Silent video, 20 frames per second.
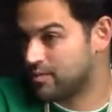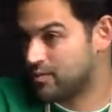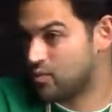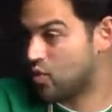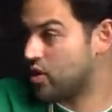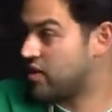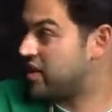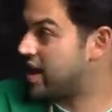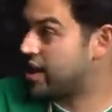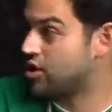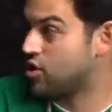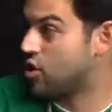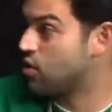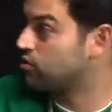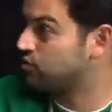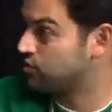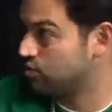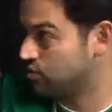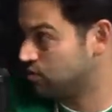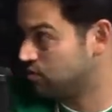where they go
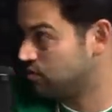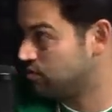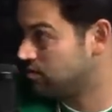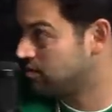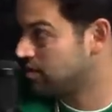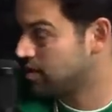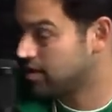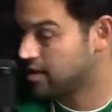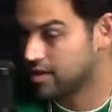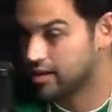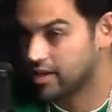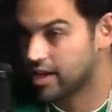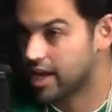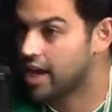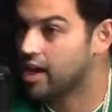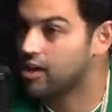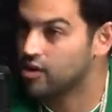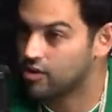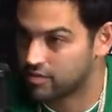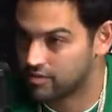through
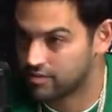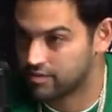hell.